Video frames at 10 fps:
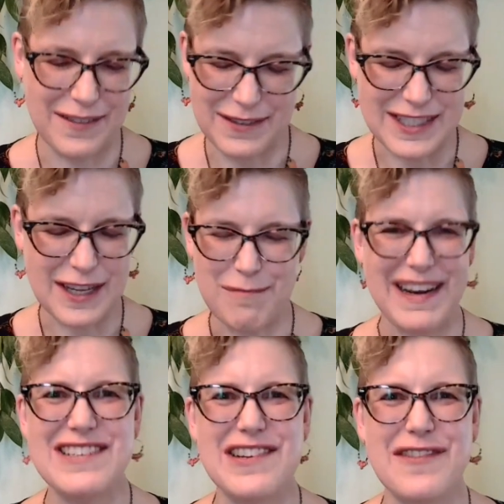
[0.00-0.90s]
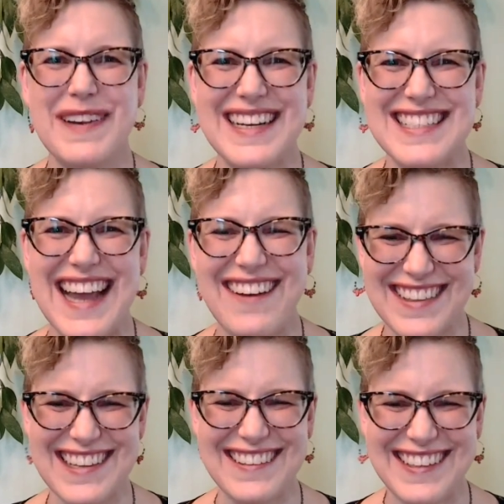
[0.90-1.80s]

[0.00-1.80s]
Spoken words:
It was a pleasure for me to chat with you.